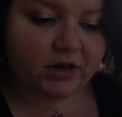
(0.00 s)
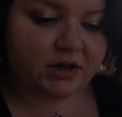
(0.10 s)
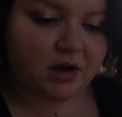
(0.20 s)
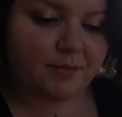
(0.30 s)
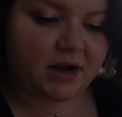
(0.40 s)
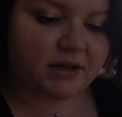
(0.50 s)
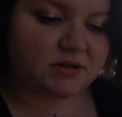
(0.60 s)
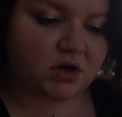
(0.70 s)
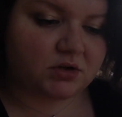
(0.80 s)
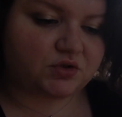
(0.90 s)
I'd come on and
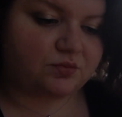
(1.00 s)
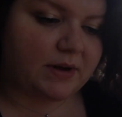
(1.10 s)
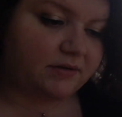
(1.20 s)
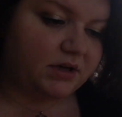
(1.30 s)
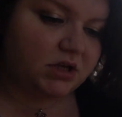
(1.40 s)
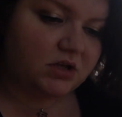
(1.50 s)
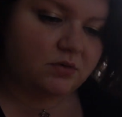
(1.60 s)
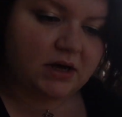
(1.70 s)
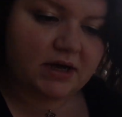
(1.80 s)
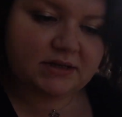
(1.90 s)
talk directly to
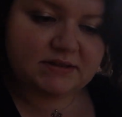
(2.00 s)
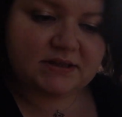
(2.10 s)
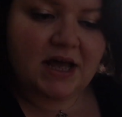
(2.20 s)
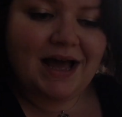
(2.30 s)
you guys.